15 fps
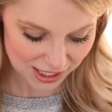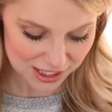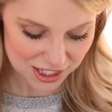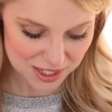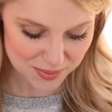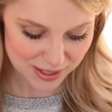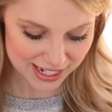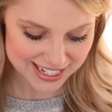
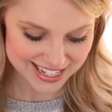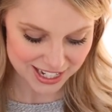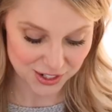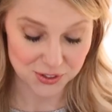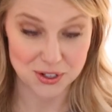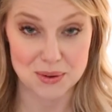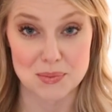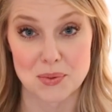just because I
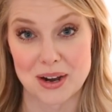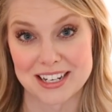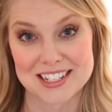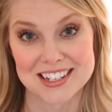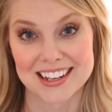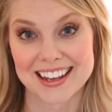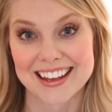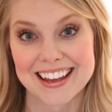grew up
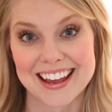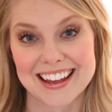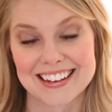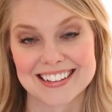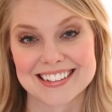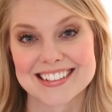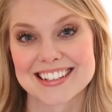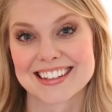watching it,
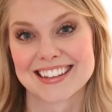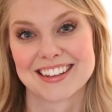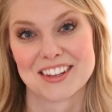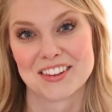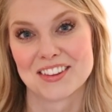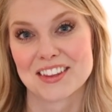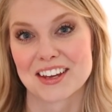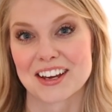and
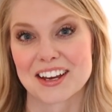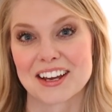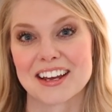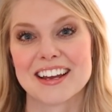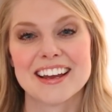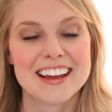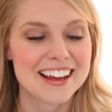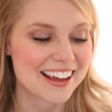the
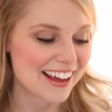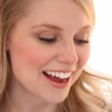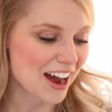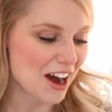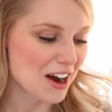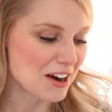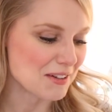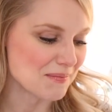
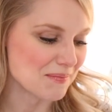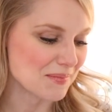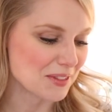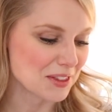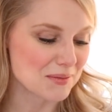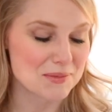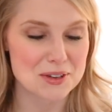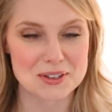
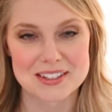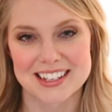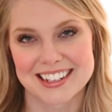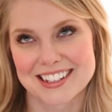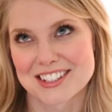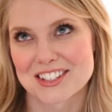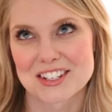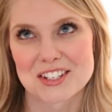music
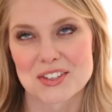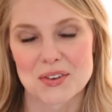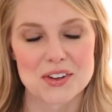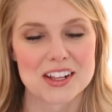is just so